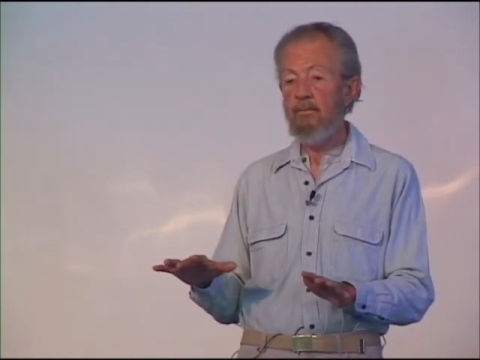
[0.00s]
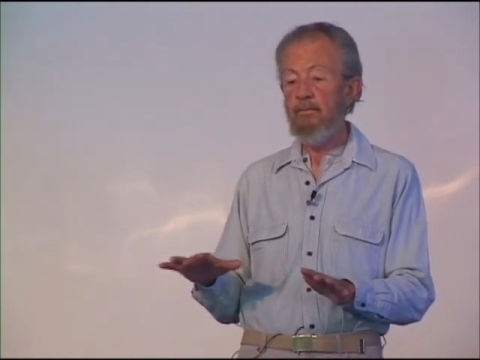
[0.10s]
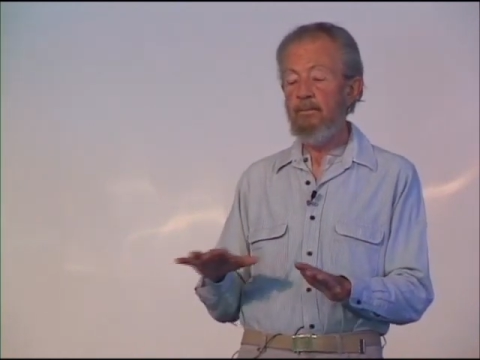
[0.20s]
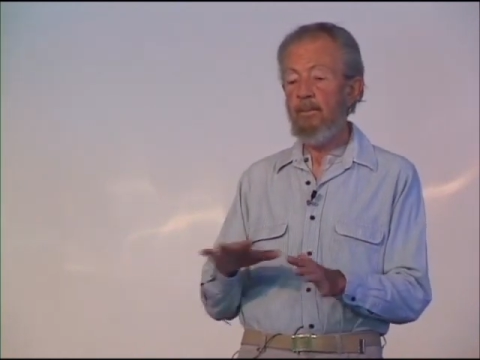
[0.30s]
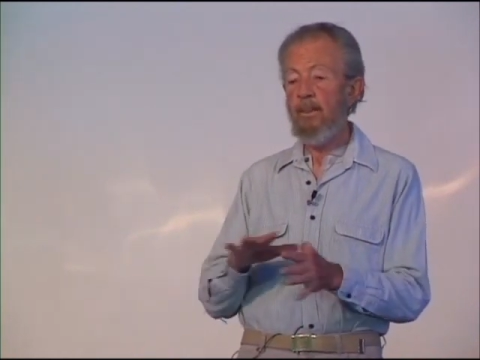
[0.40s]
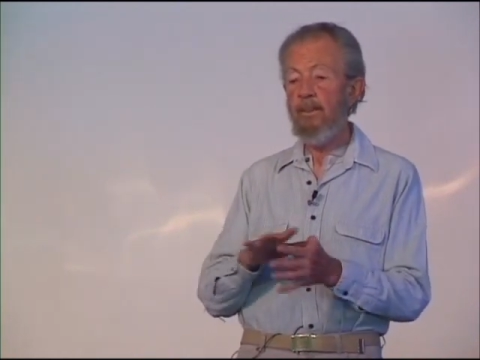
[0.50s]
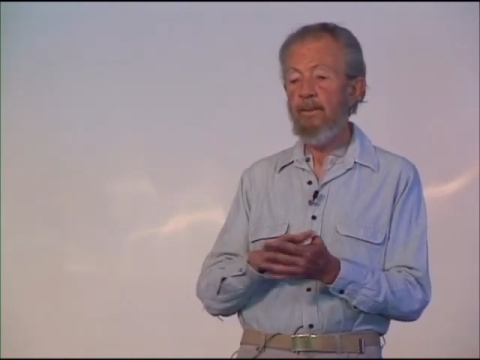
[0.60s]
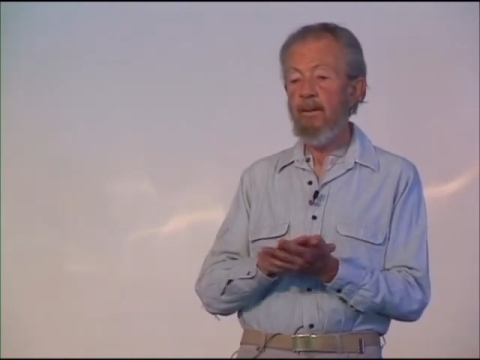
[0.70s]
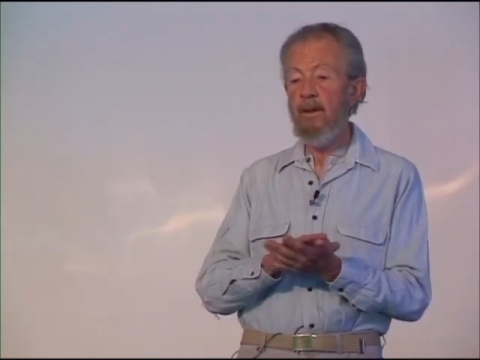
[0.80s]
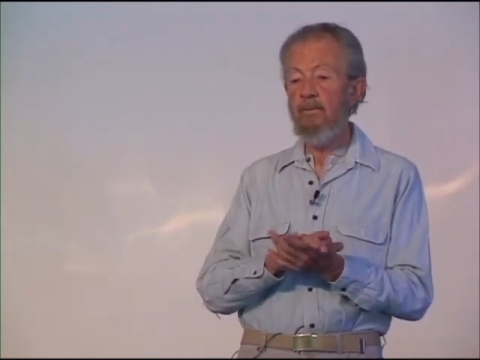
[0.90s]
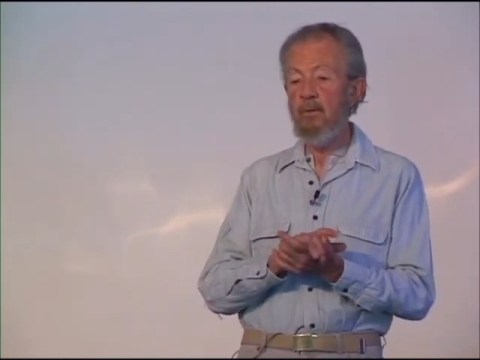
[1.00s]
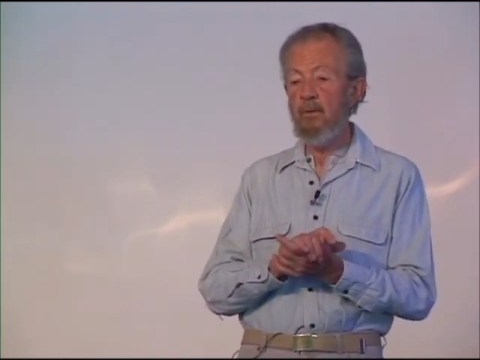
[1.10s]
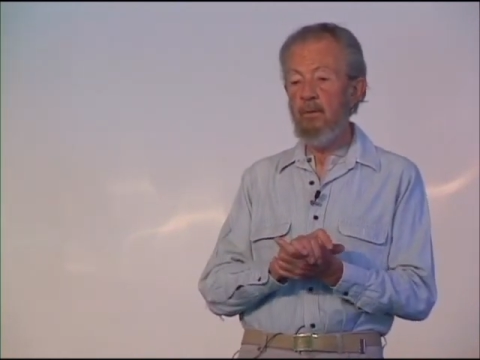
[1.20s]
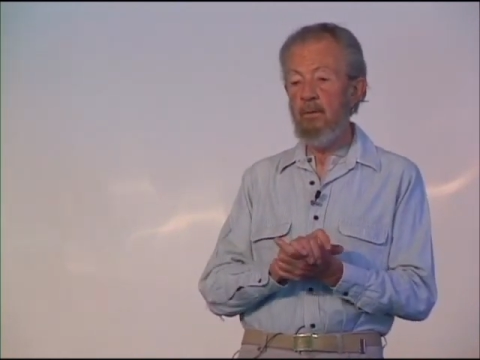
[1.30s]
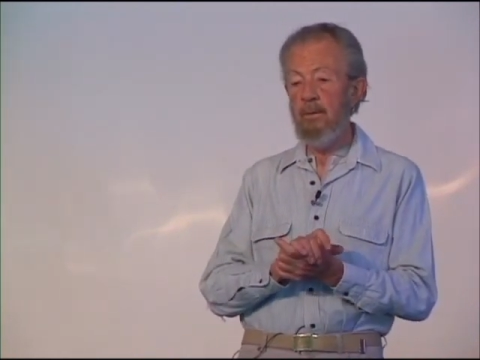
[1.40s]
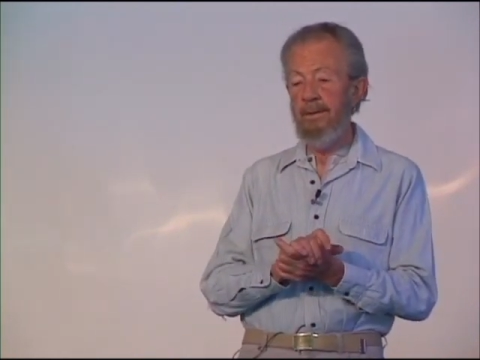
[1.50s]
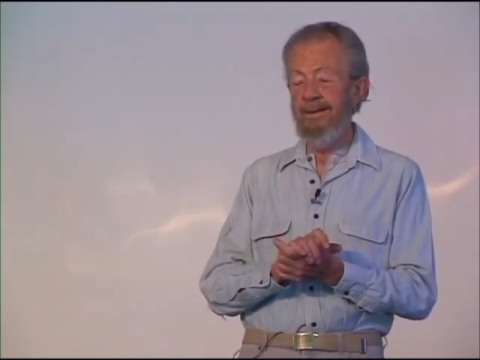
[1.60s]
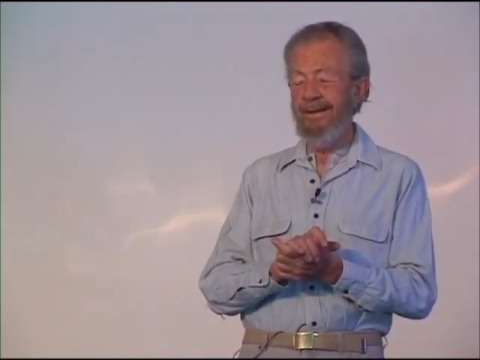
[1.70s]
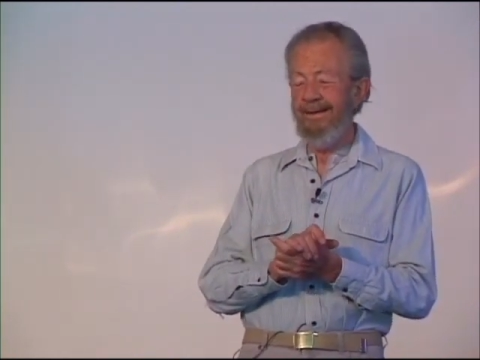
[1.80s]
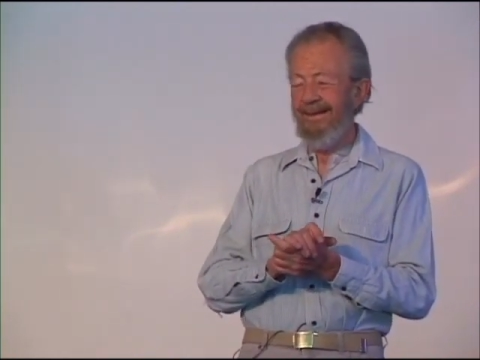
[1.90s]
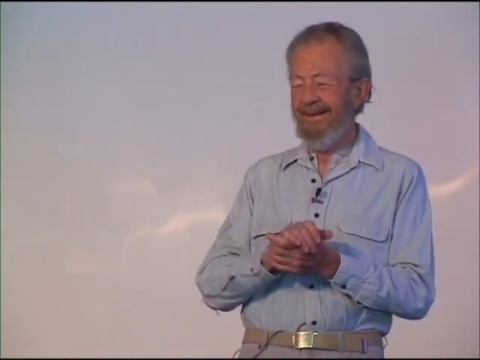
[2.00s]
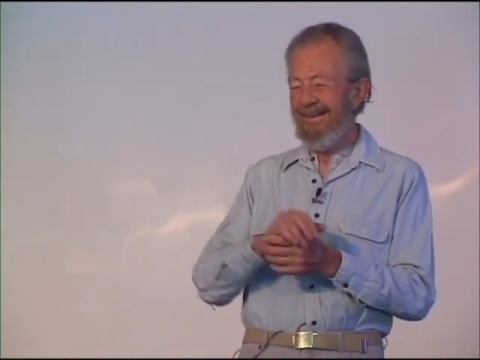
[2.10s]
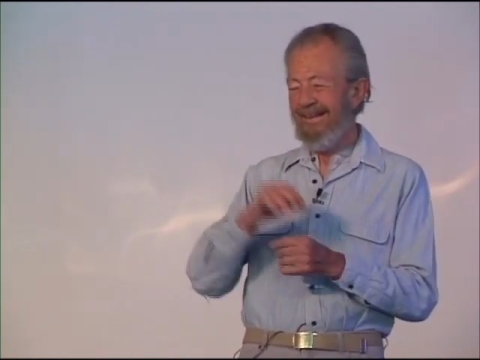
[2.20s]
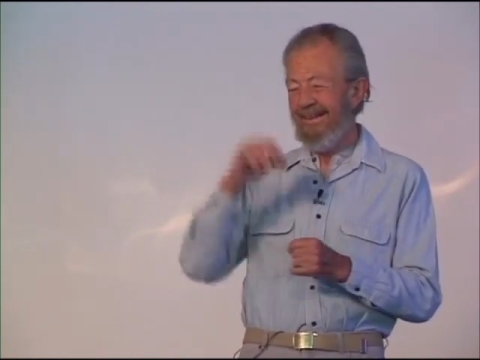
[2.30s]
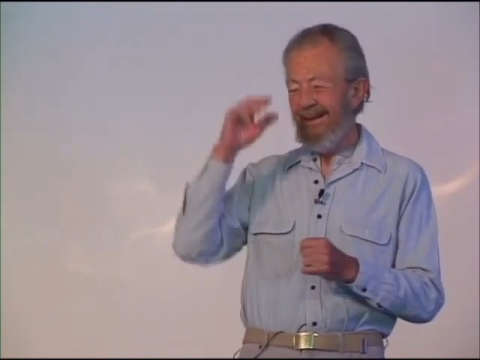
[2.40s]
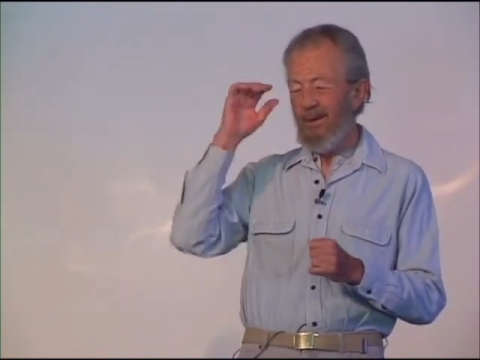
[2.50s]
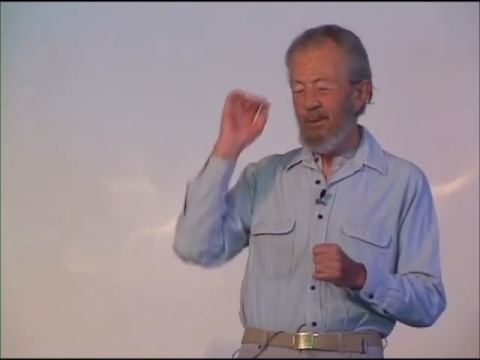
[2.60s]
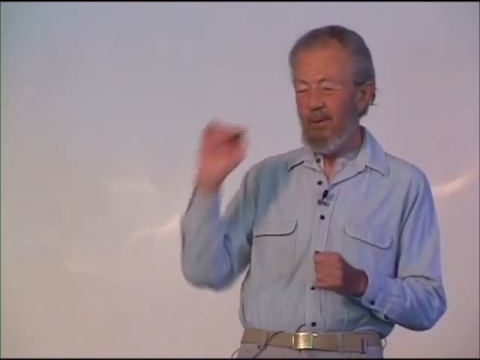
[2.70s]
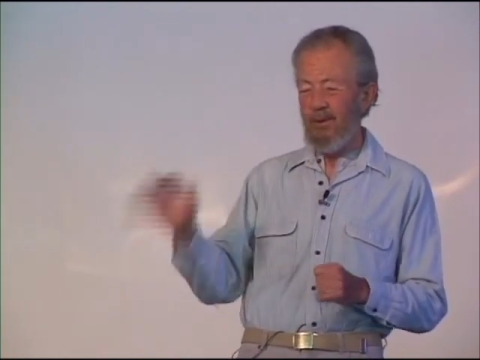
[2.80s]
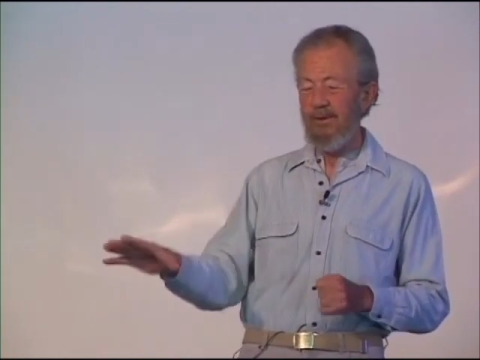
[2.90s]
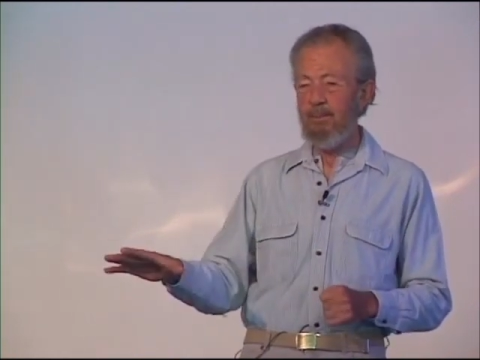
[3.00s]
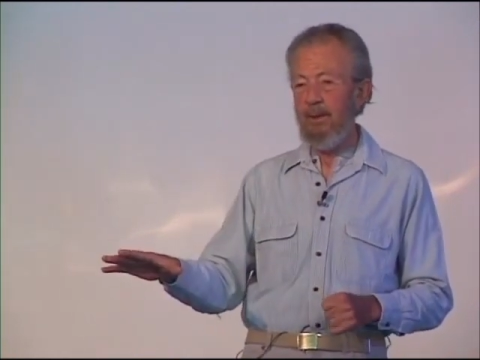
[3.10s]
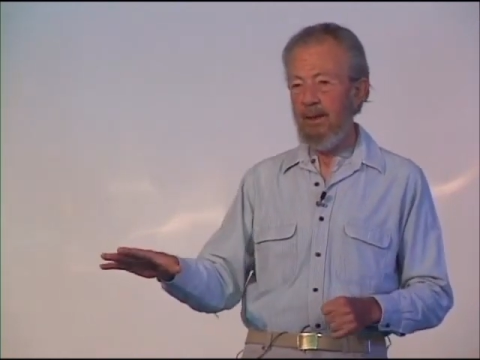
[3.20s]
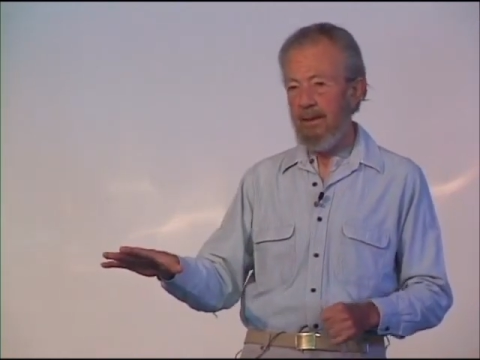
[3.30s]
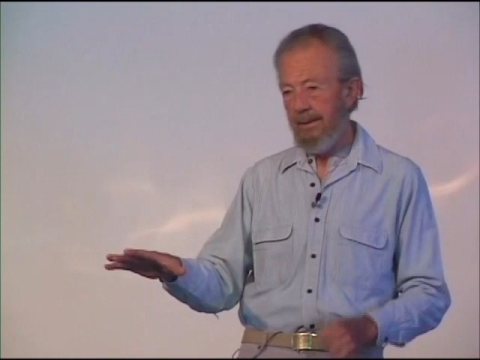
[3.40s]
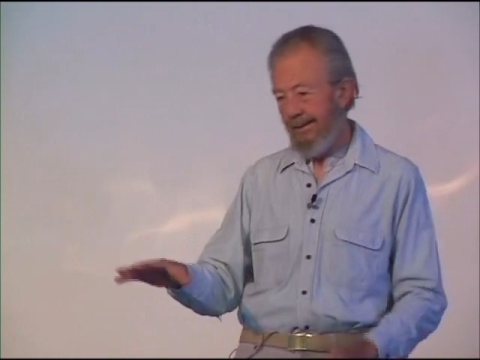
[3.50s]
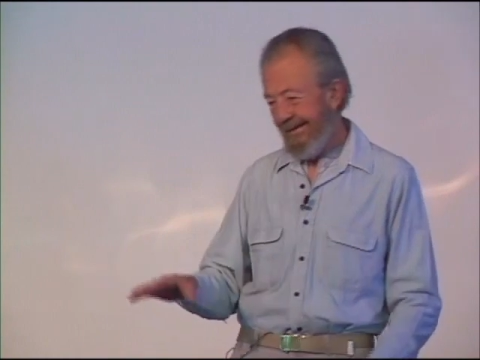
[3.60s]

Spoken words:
You have to do world speak,